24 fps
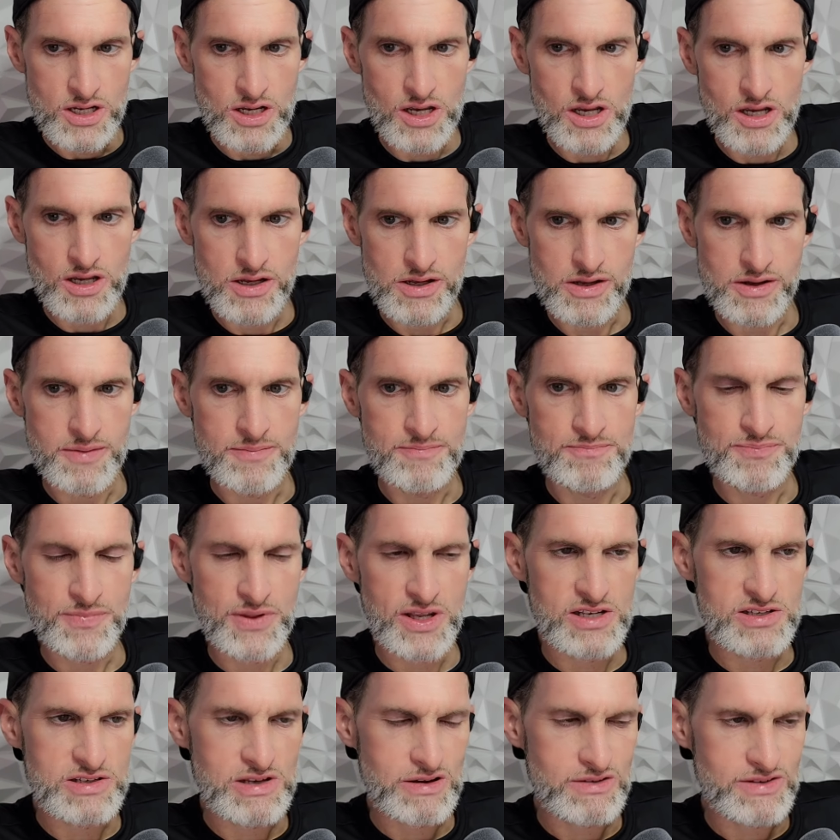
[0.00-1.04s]
because
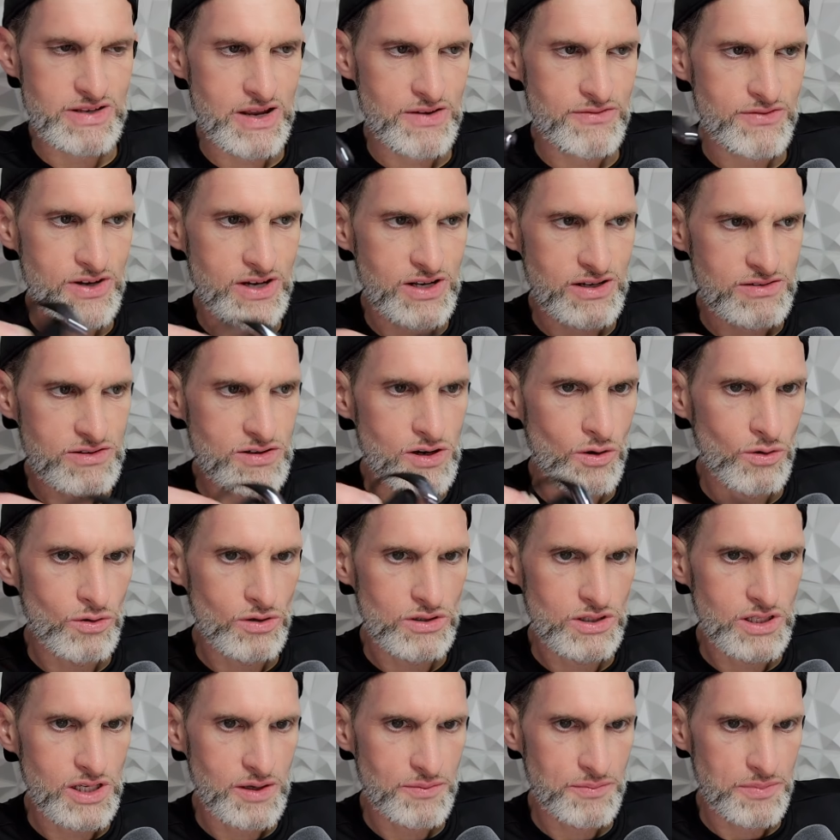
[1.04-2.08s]
um, I was having to
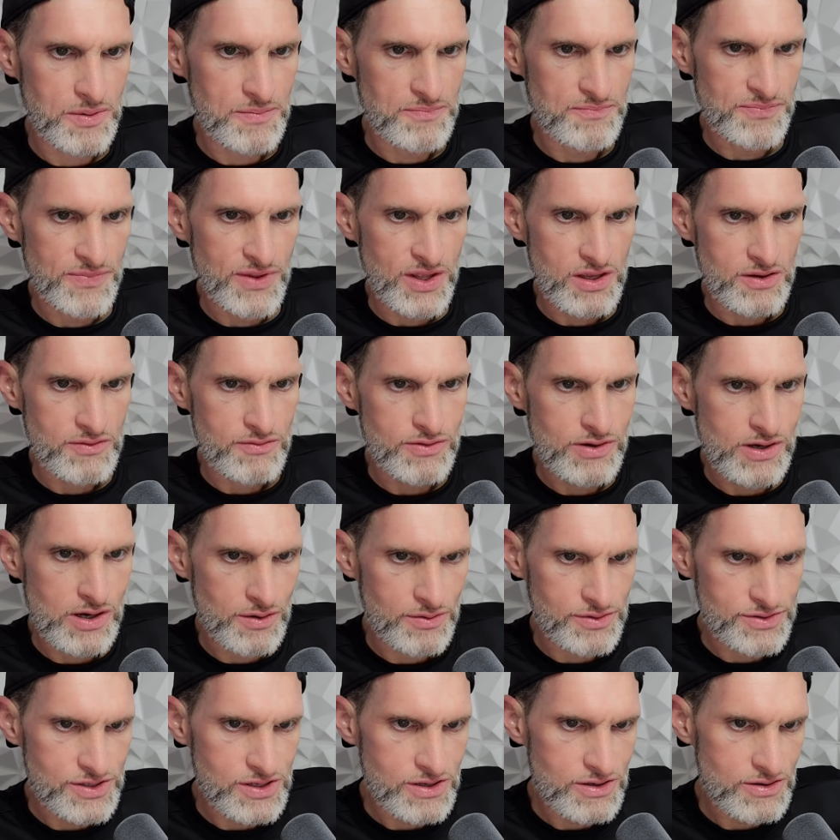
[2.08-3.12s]
total up a few
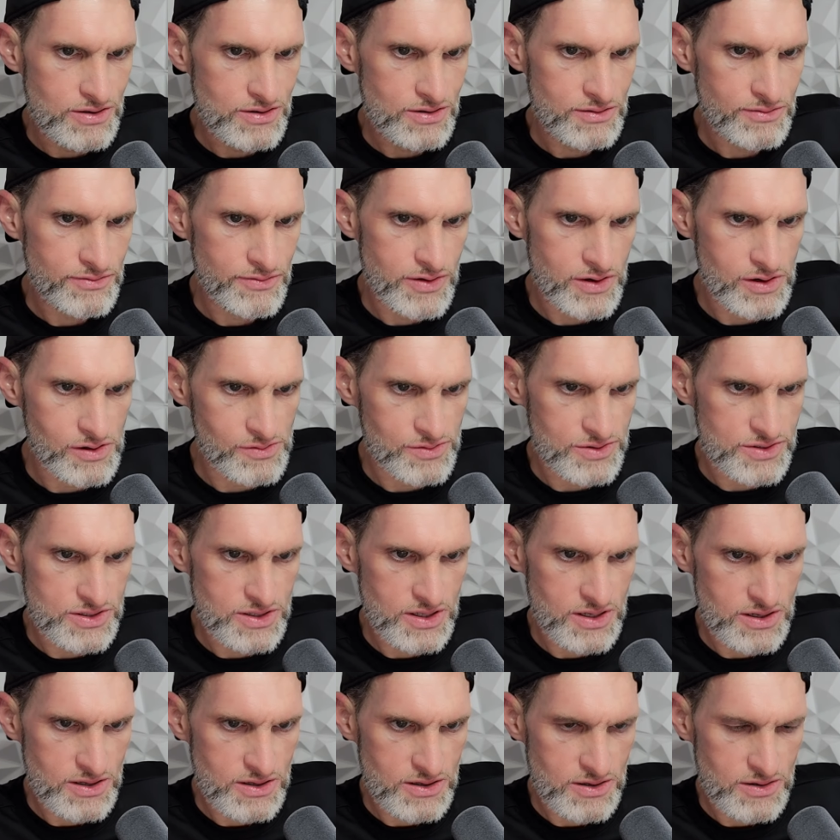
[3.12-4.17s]
hours here, a few hours
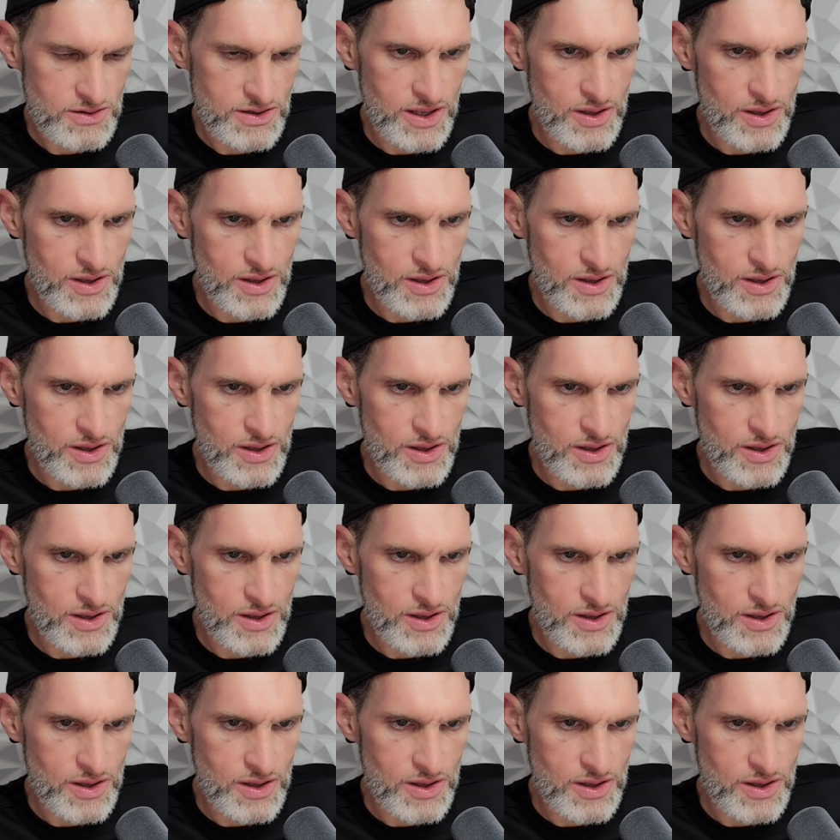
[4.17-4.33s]
there.